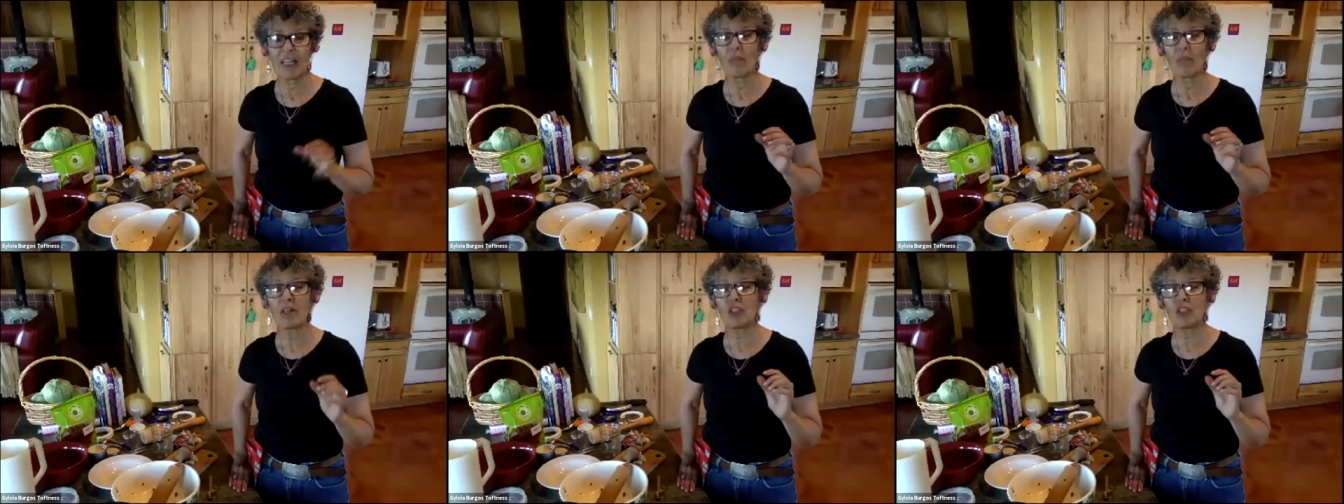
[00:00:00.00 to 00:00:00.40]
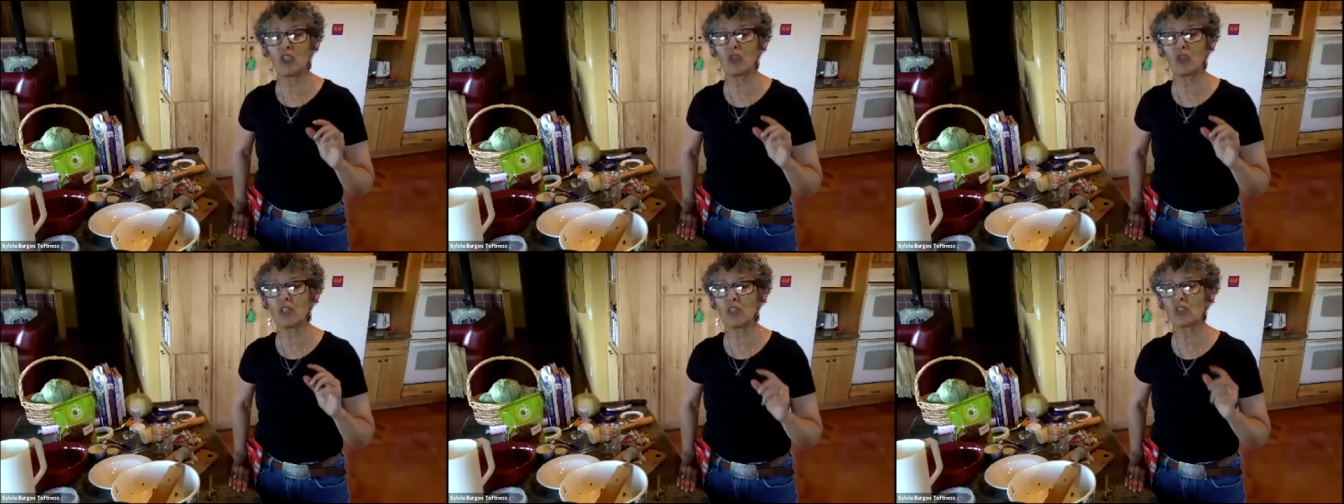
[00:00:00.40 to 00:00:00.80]
but you
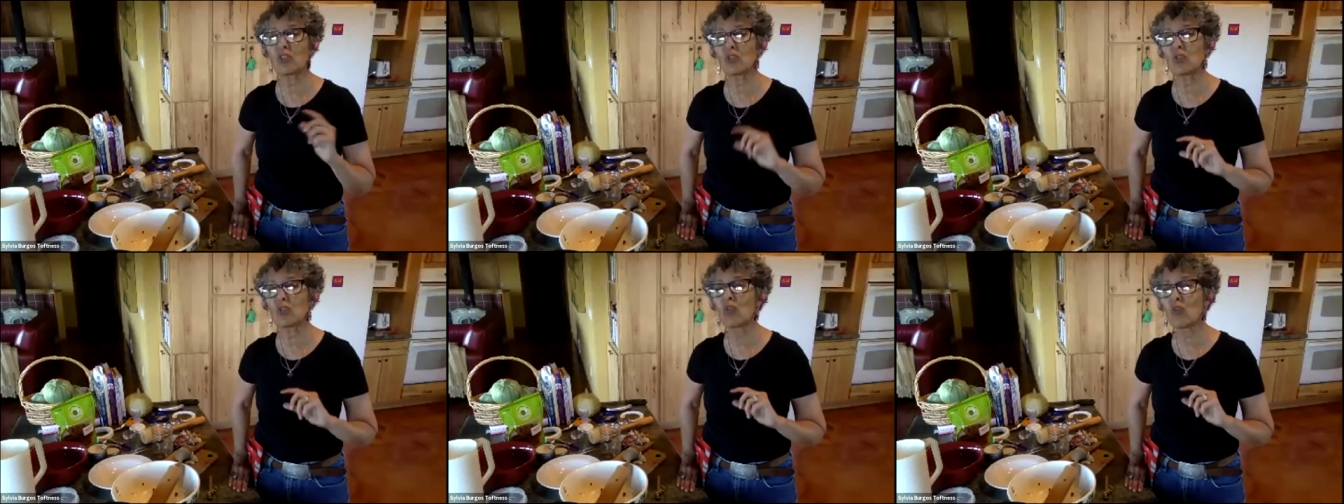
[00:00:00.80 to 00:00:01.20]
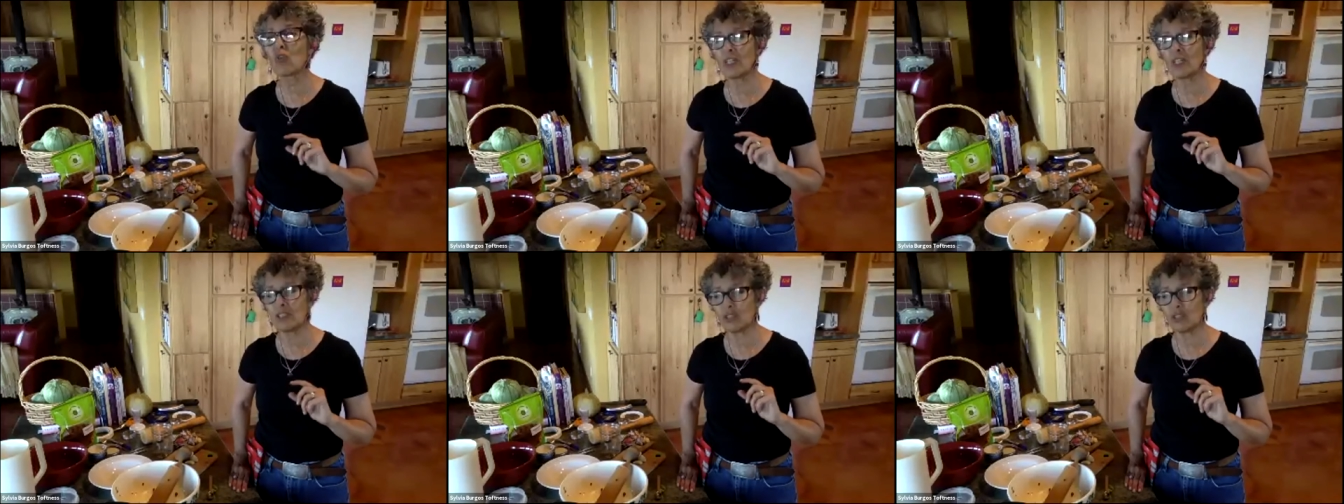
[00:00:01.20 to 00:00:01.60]
can store
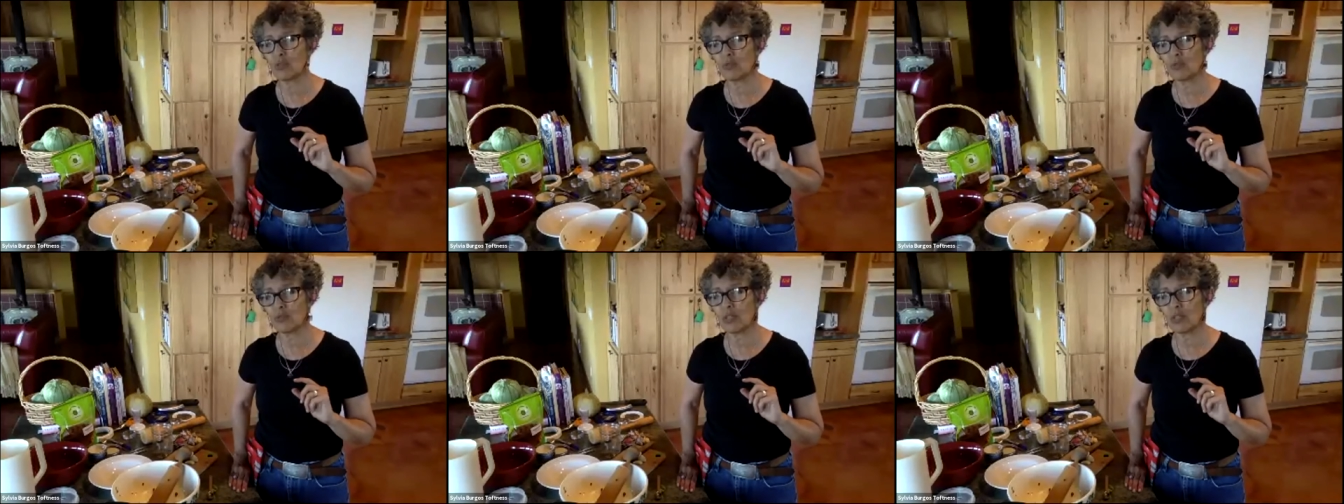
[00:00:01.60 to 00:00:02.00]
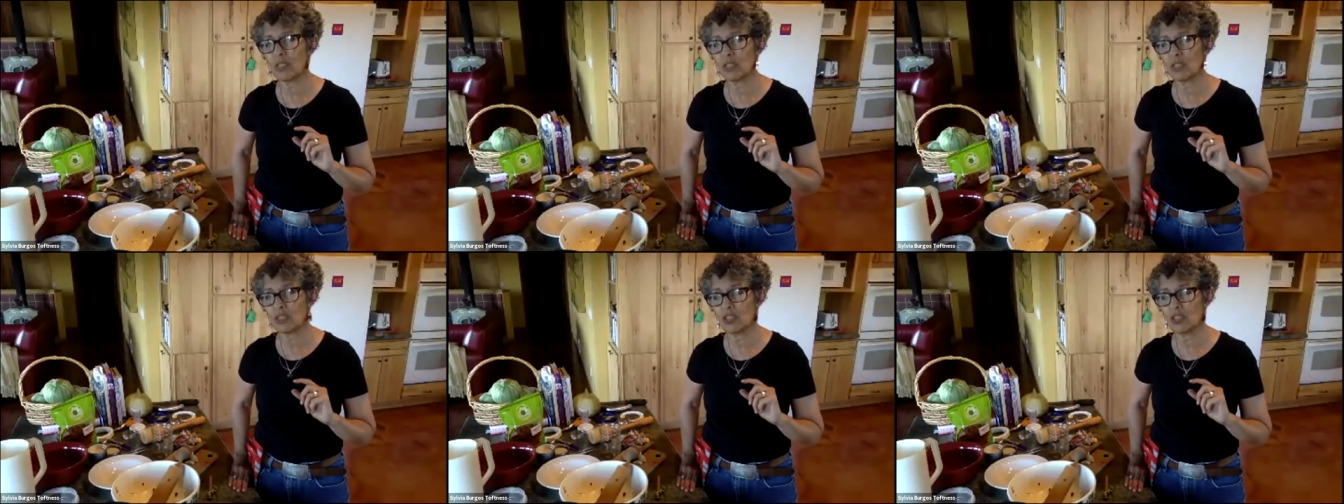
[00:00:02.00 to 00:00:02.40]
it in your
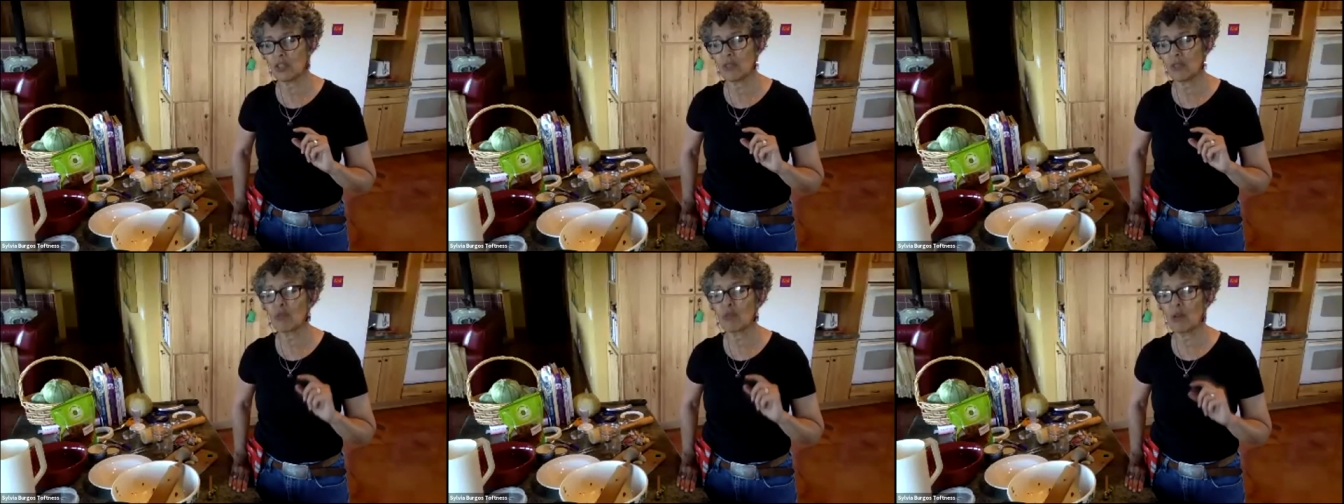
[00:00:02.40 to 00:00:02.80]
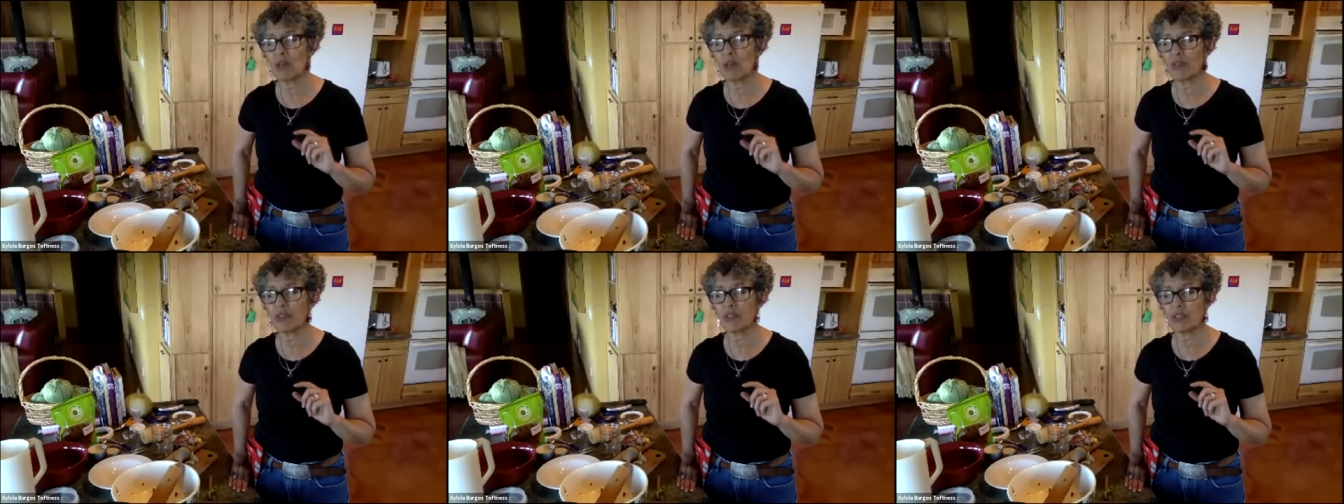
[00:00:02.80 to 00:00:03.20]
fridge for months.